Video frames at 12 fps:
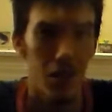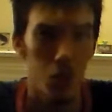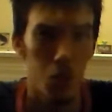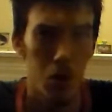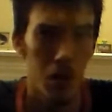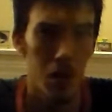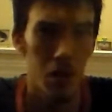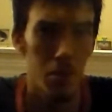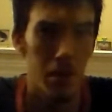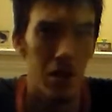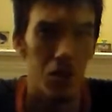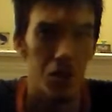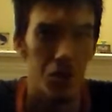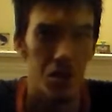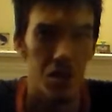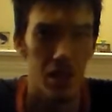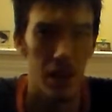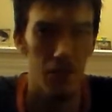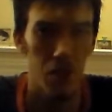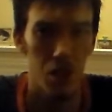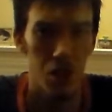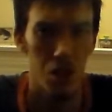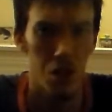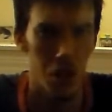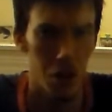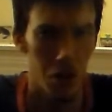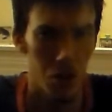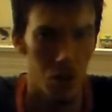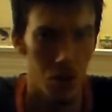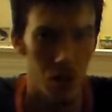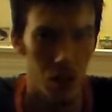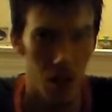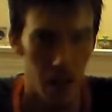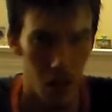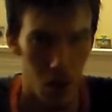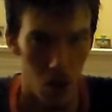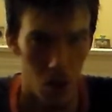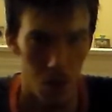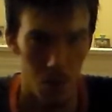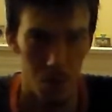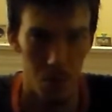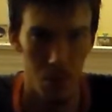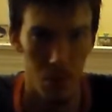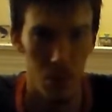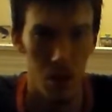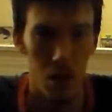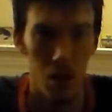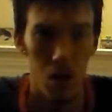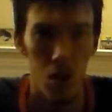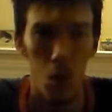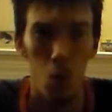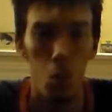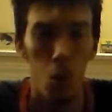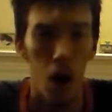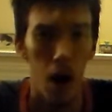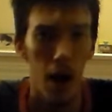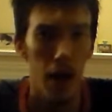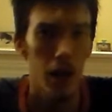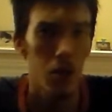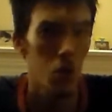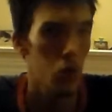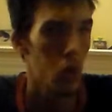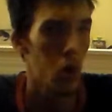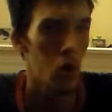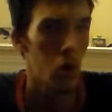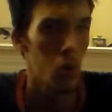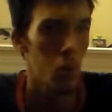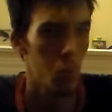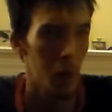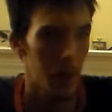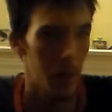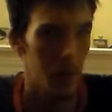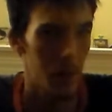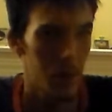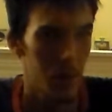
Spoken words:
This one didn't come out till 7 years later. Why the long wait?